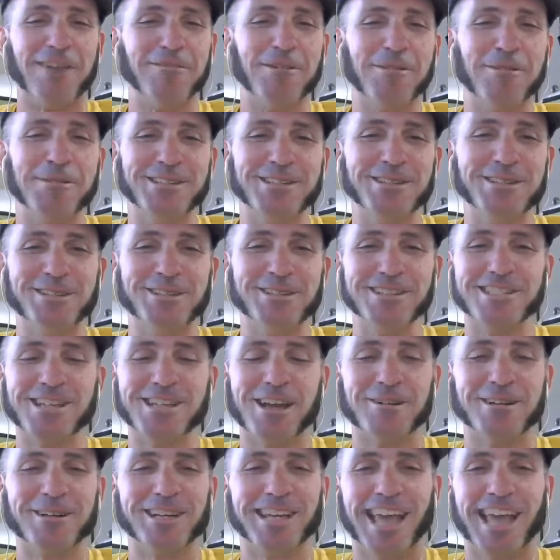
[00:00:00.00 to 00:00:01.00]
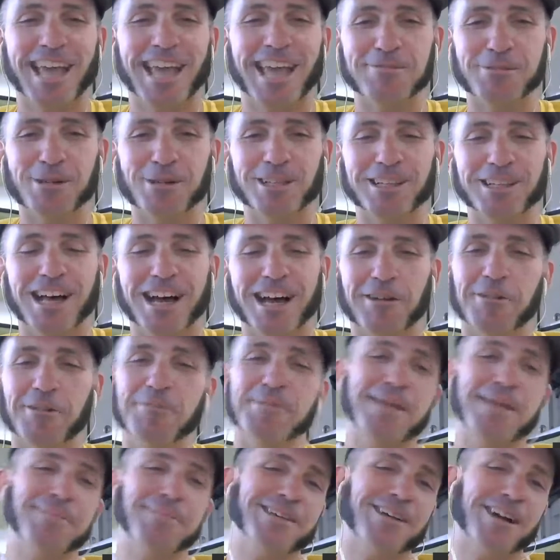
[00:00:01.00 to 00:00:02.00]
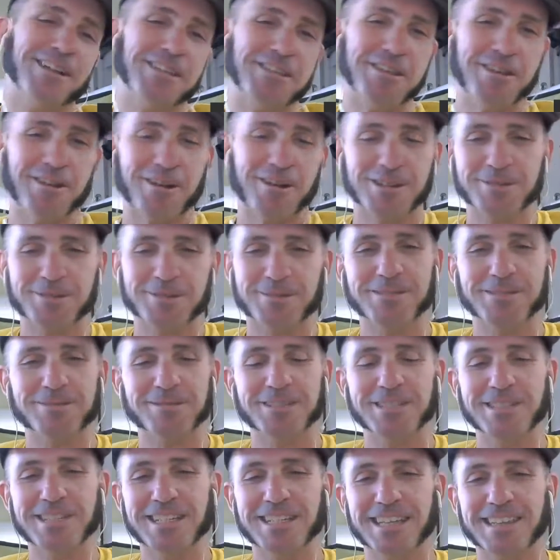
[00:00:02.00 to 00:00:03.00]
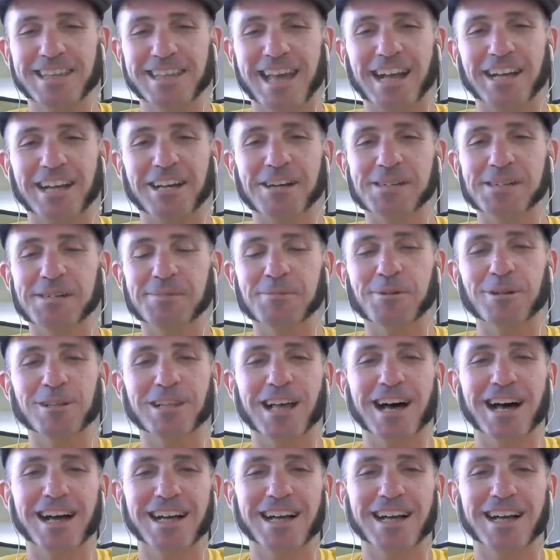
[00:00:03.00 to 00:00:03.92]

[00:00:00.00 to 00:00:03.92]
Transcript: we do this show again. We'll or maybe on yours when you get that going, we'll